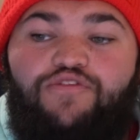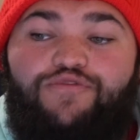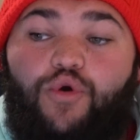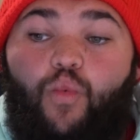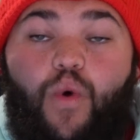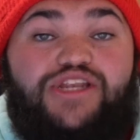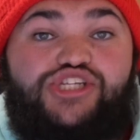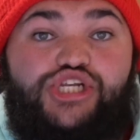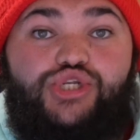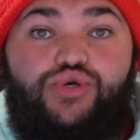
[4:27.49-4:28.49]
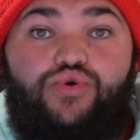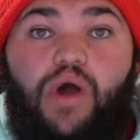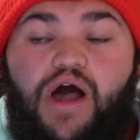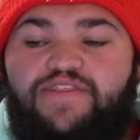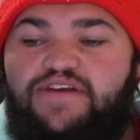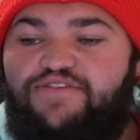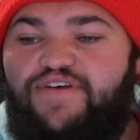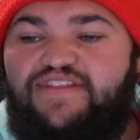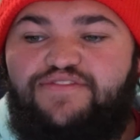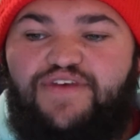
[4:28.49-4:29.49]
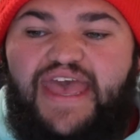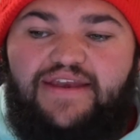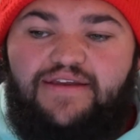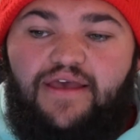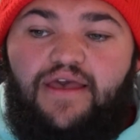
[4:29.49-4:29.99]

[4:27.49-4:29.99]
for what to do on the defensive end.